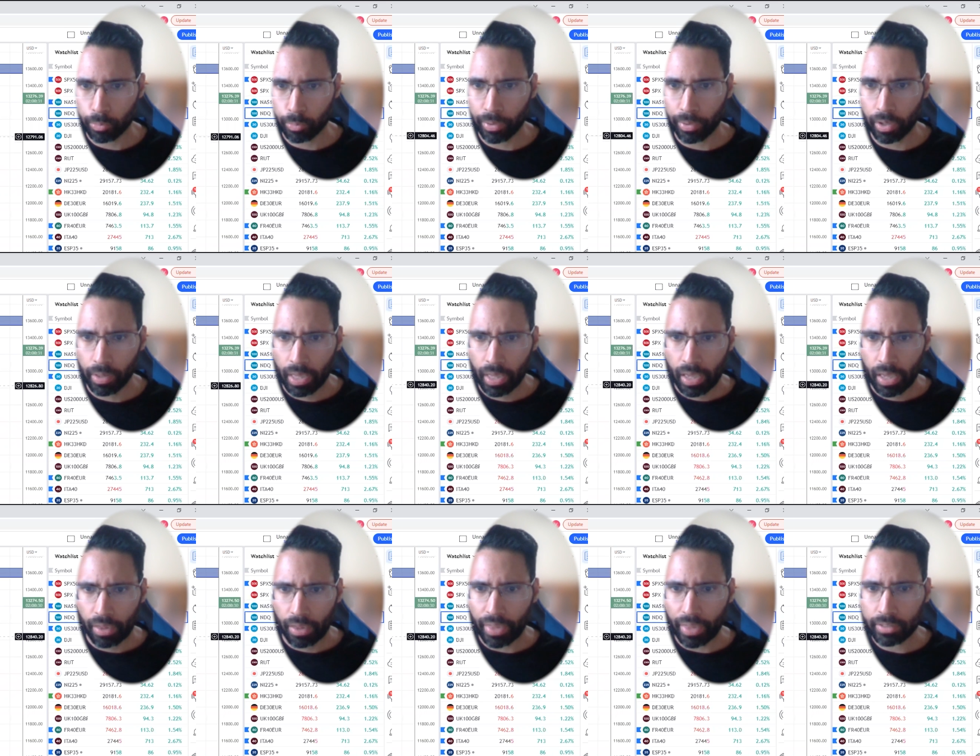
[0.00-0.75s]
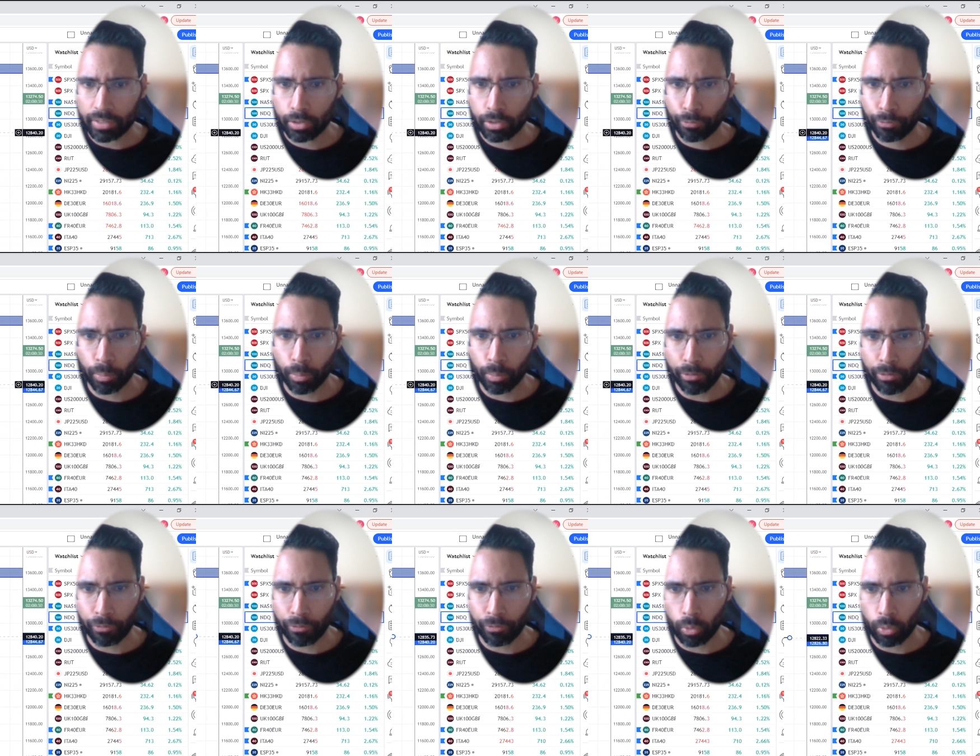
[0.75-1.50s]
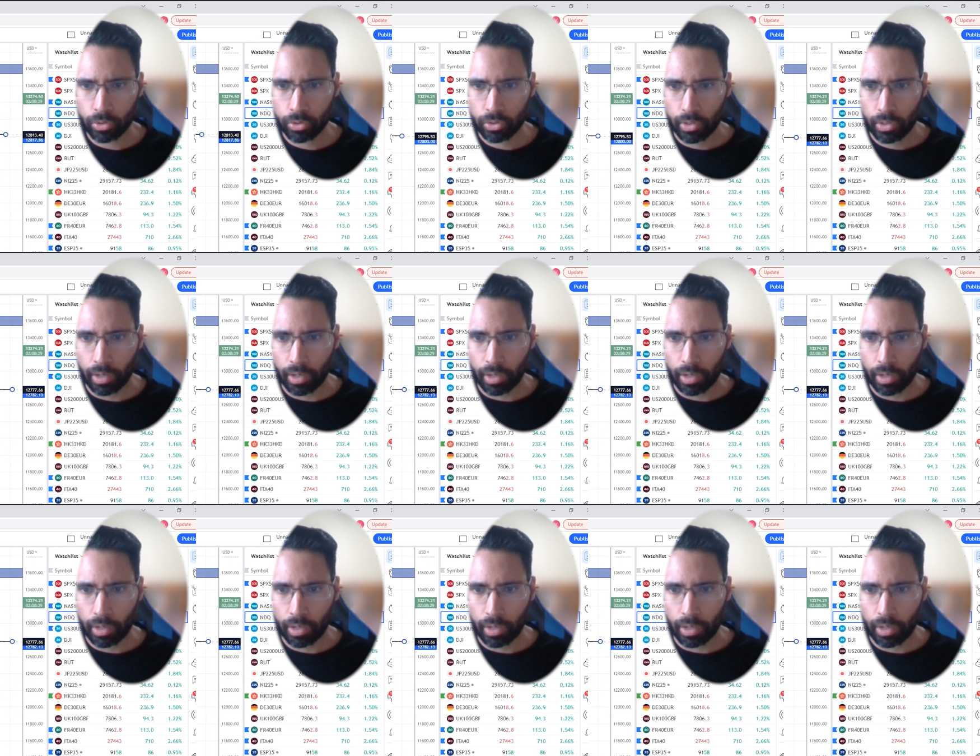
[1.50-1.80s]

But that's it for me, folks.